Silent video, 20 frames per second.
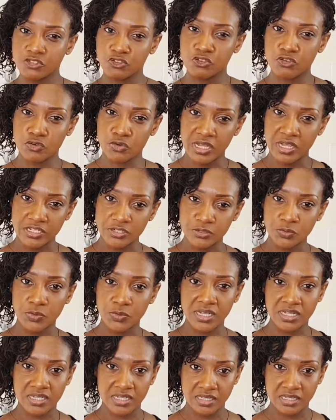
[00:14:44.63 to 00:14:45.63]

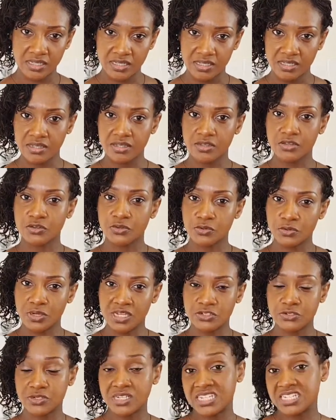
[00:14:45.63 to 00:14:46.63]

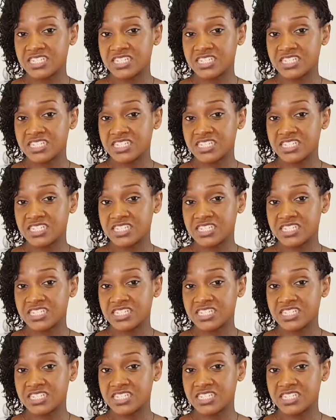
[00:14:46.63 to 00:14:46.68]
gradually